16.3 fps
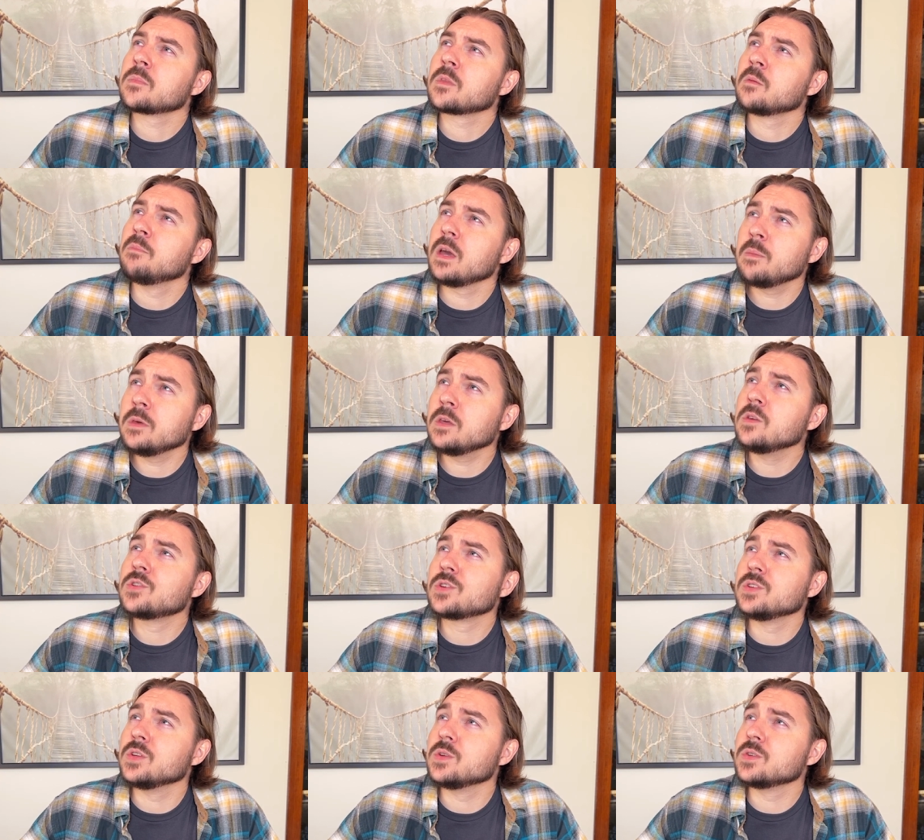maybe you
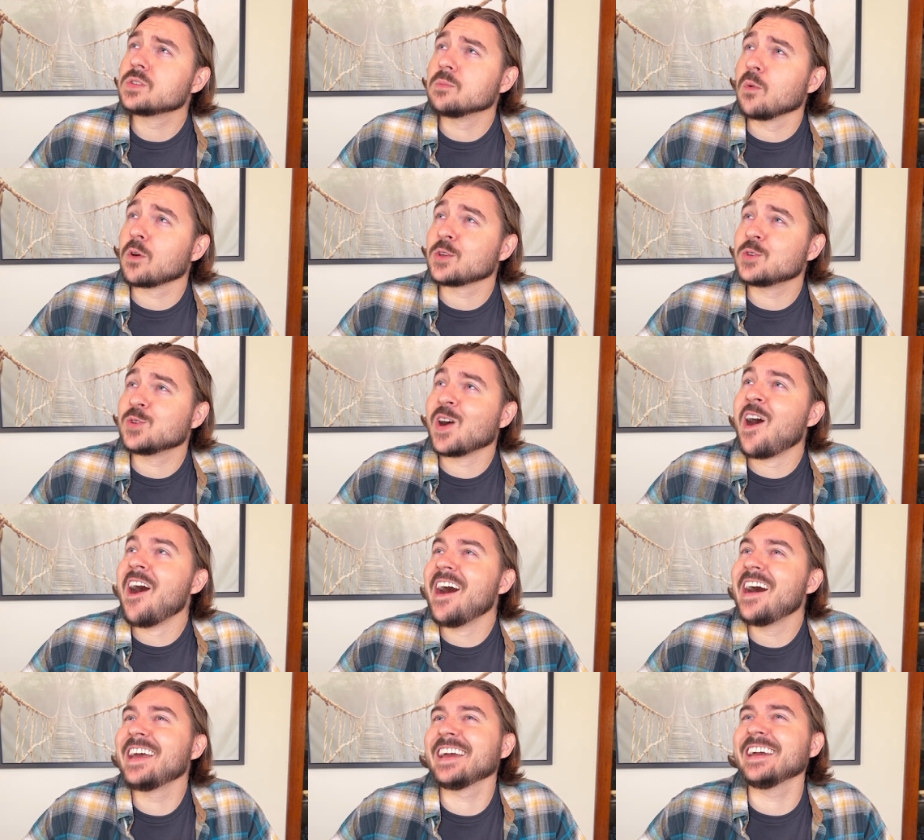should do some more
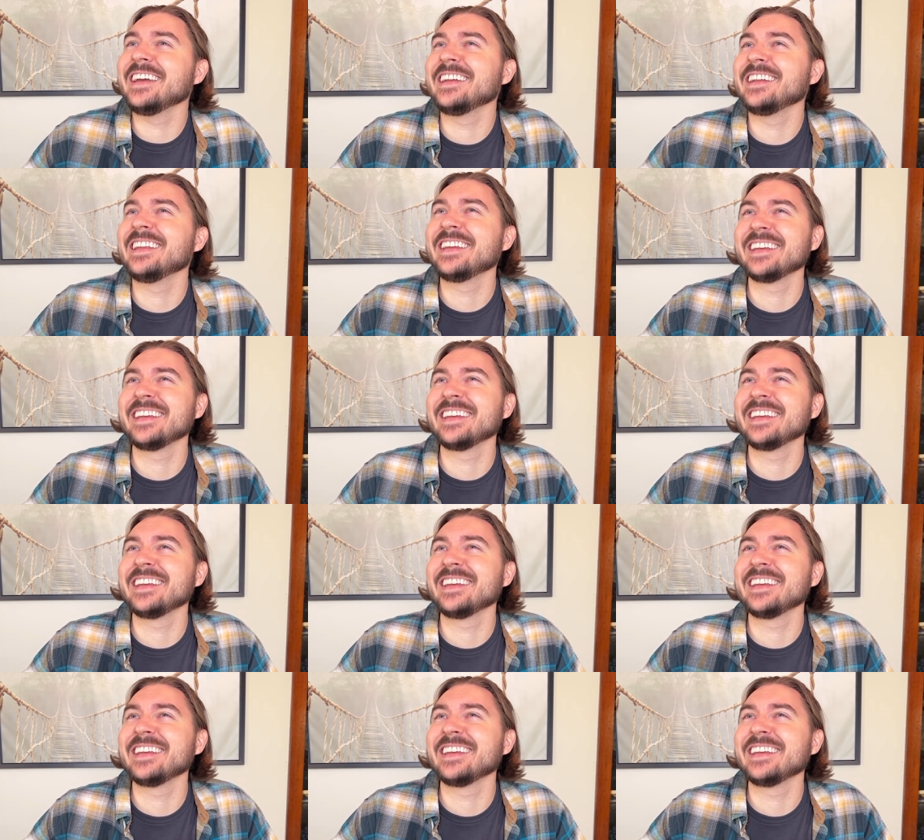drawing.